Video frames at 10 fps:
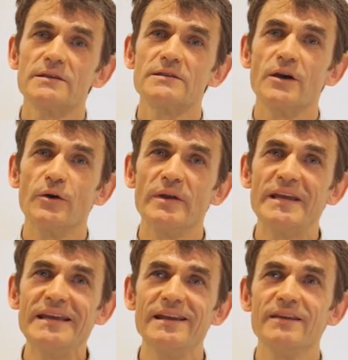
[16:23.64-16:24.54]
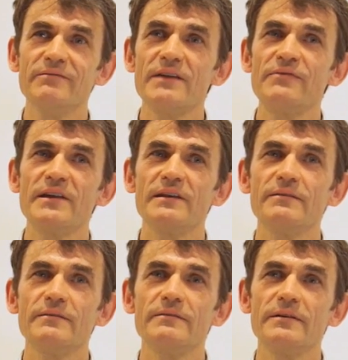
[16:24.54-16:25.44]
So even if
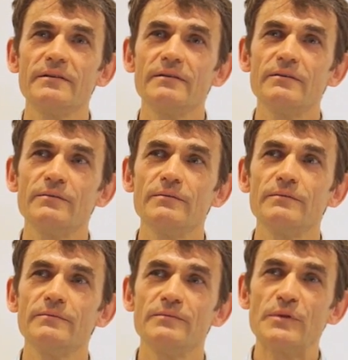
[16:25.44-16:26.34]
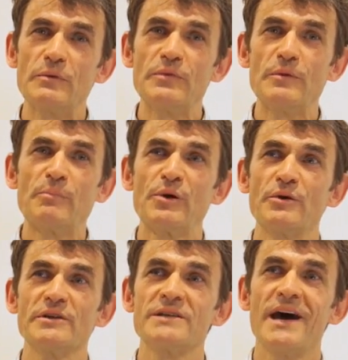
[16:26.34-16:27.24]
the
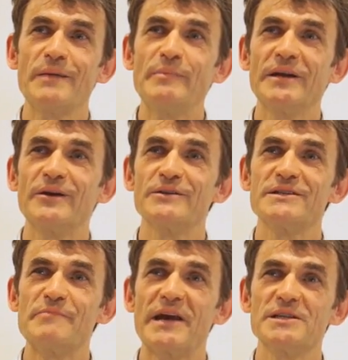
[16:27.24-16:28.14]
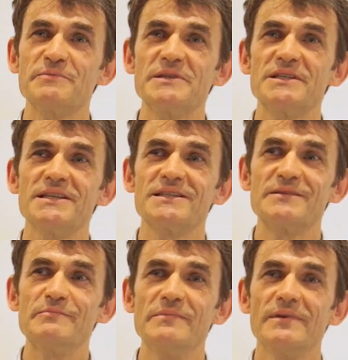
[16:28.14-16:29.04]
prototyping content management
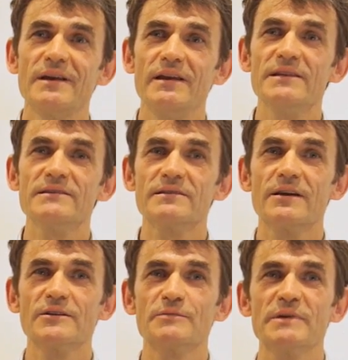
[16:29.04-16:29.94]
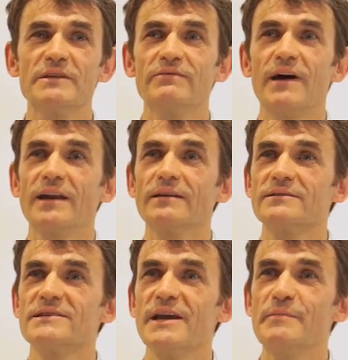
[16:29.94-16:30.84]
system isn't going to be the final
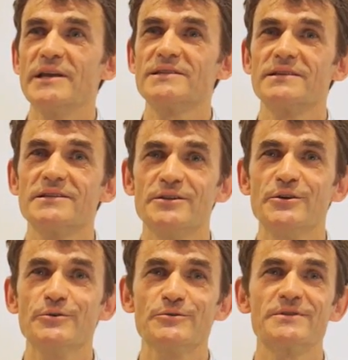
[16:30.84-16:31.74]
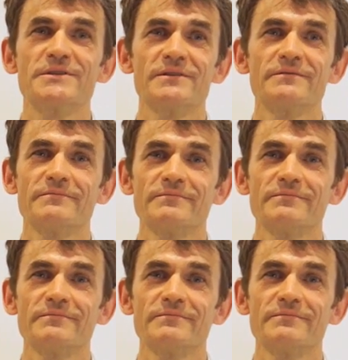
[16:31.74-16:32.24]
CMS that's used